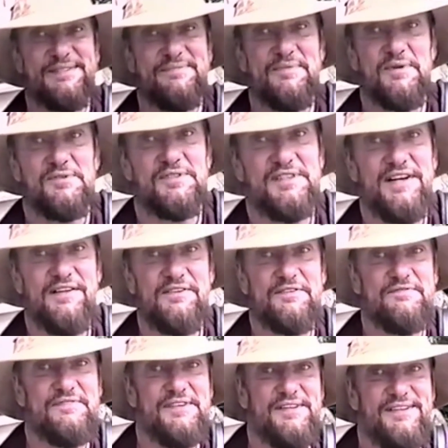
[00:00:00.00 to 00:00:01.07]
the most
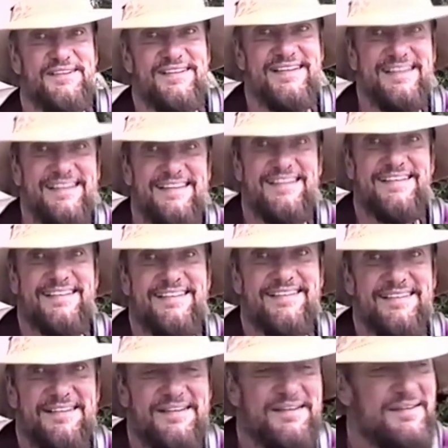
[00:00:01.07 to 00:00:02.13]
colorful
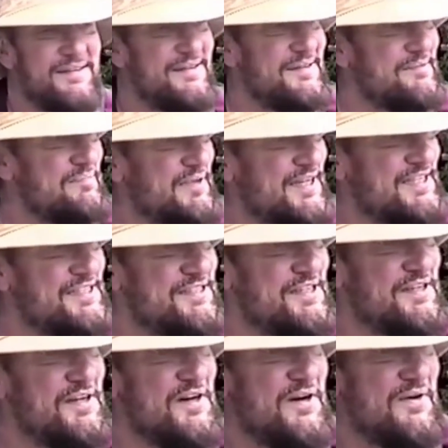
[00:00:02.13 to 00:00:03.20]
place to
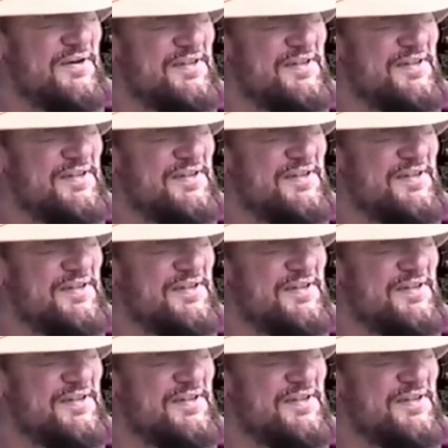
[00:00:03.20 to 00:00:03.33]
go.